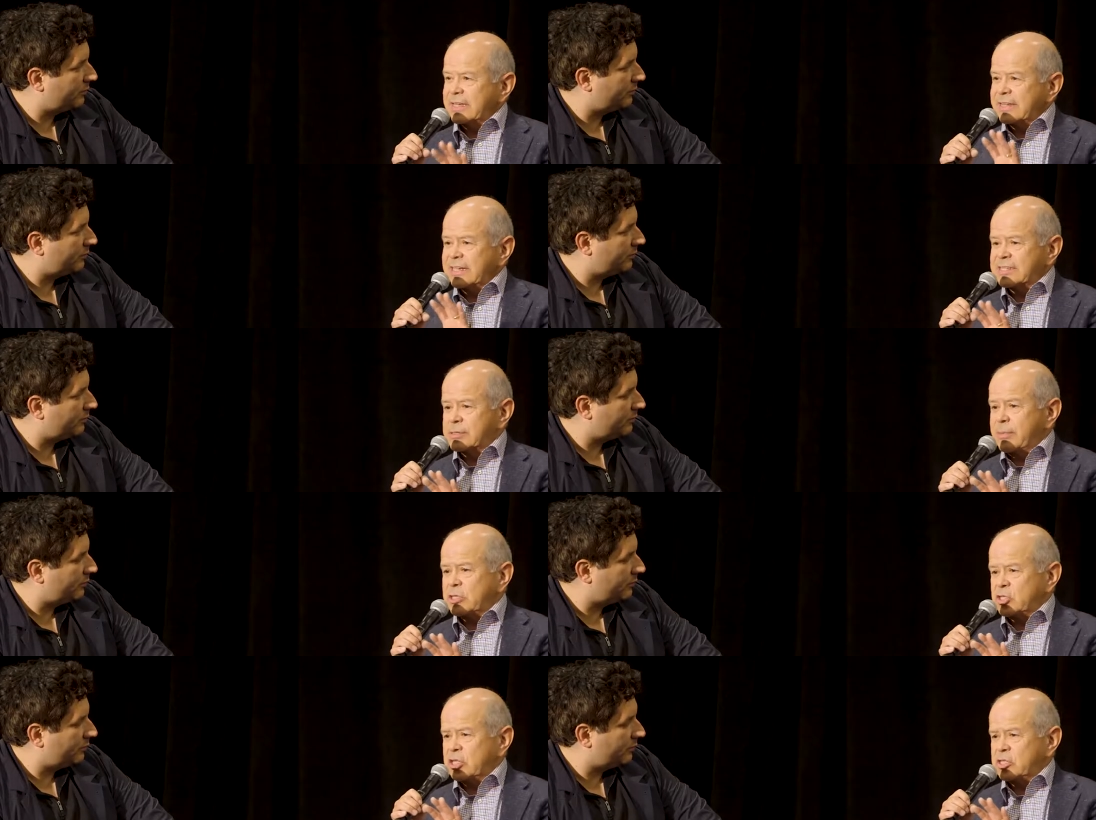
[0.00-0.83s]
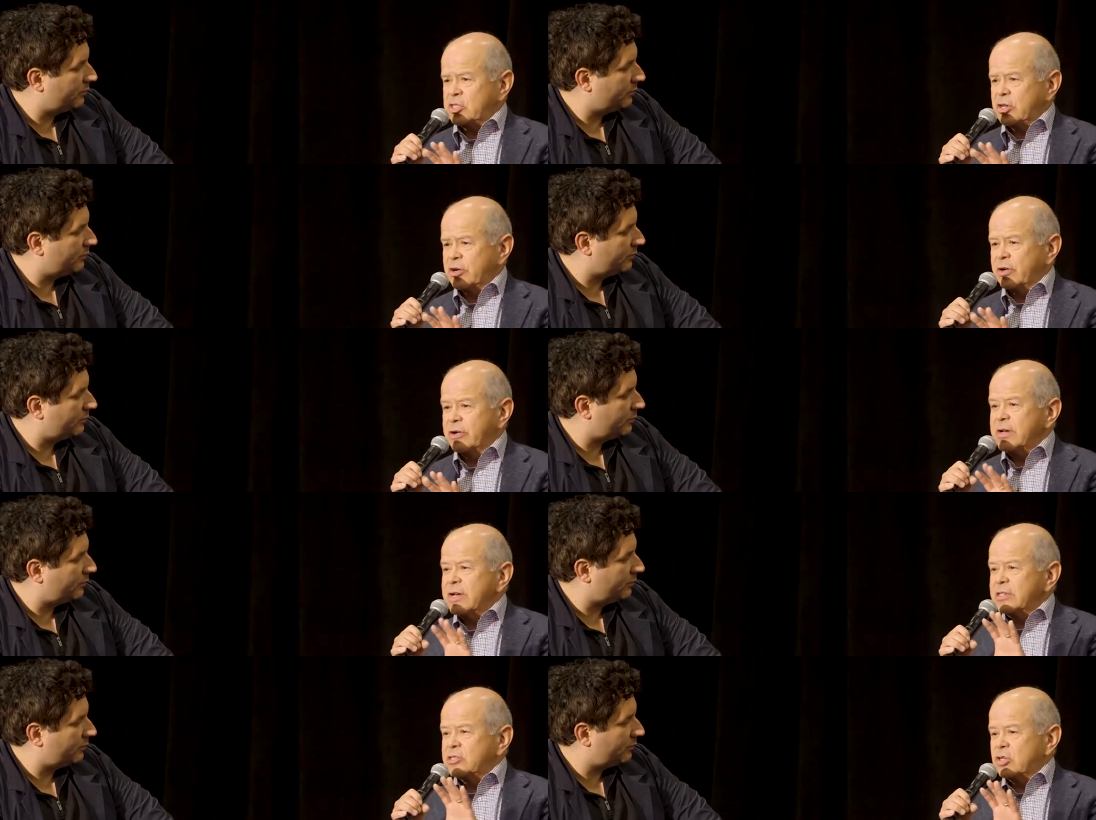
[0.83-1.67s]
Speaker 1: then it's much easier
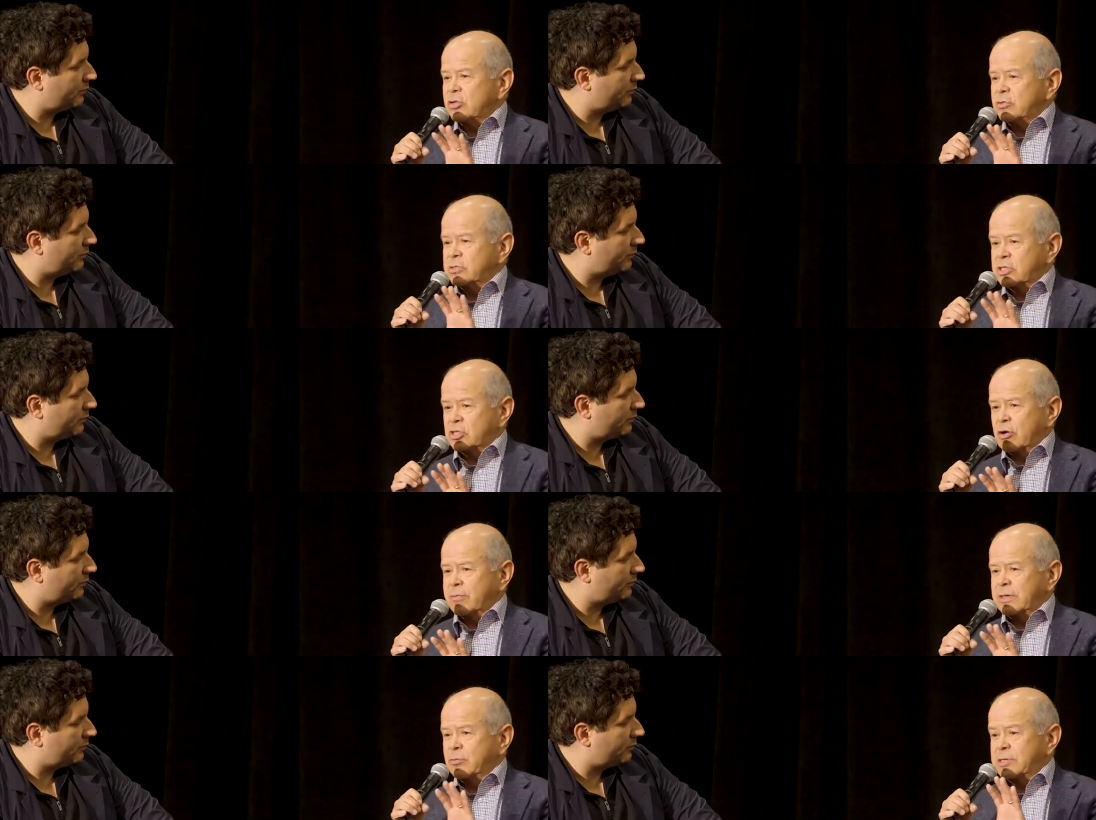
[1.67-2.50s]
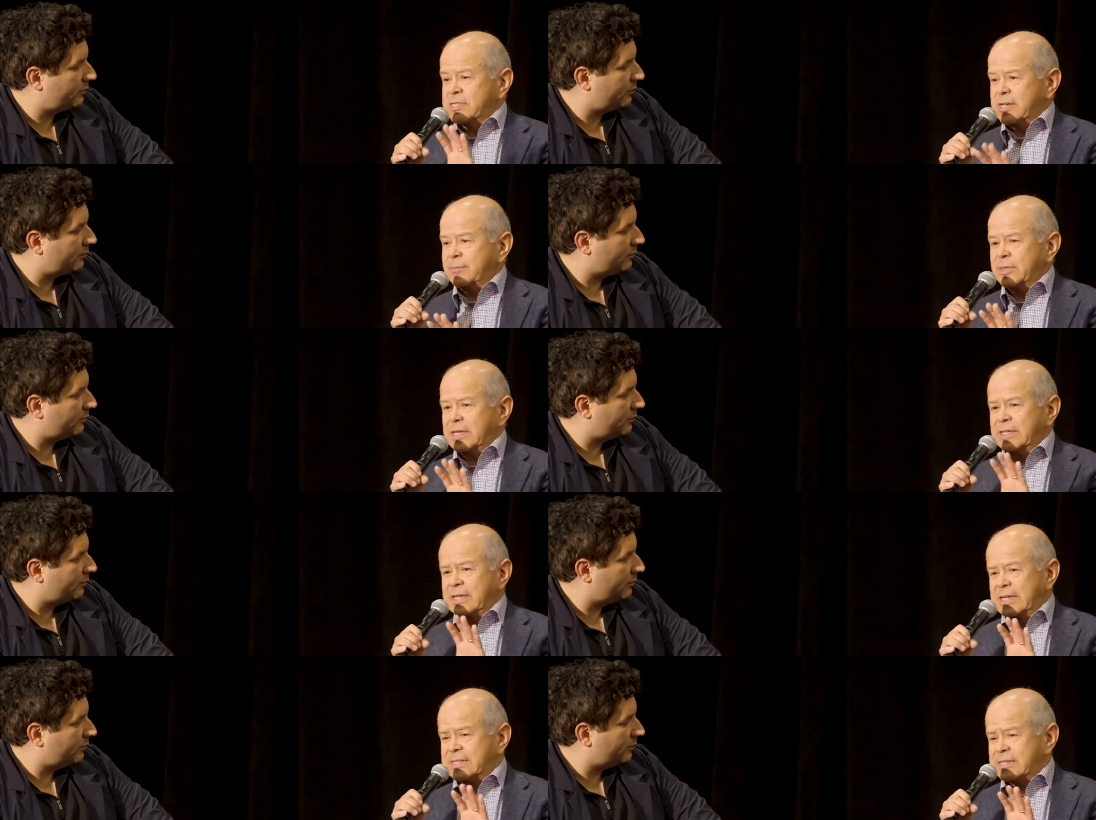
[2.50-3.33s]
to determine when
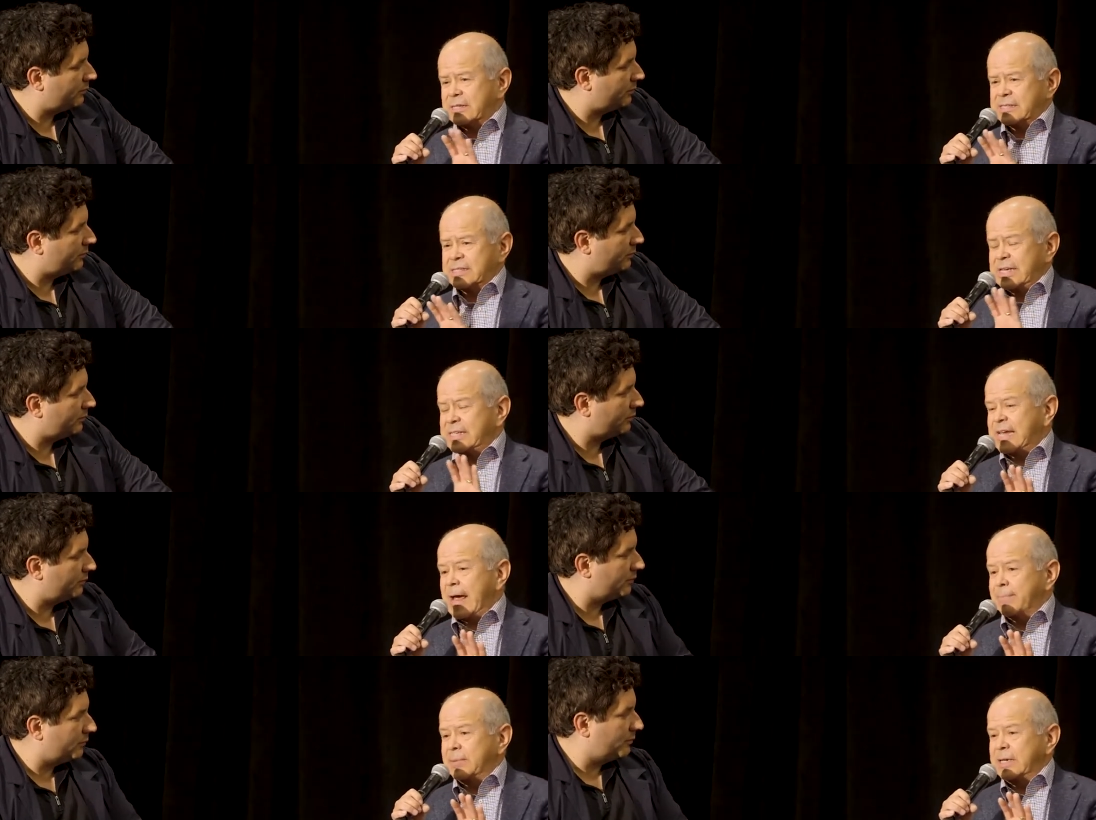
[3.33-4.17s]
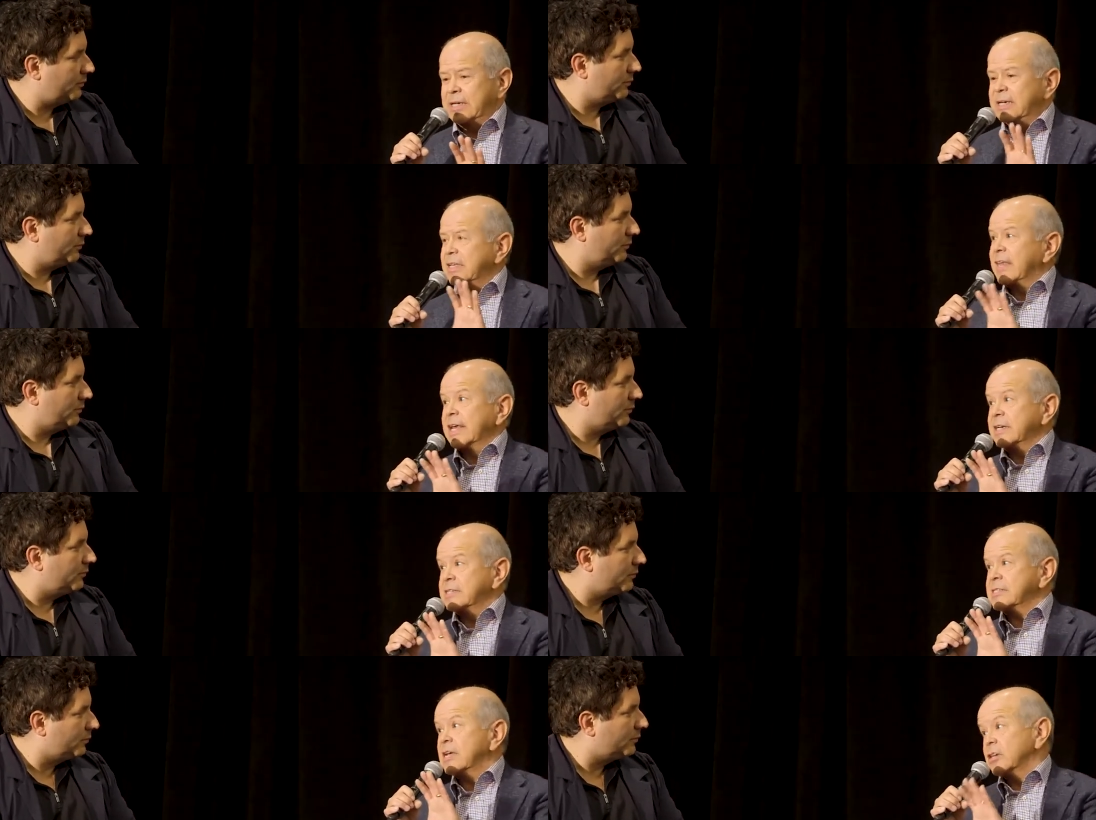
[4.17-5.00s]
something is is happening that is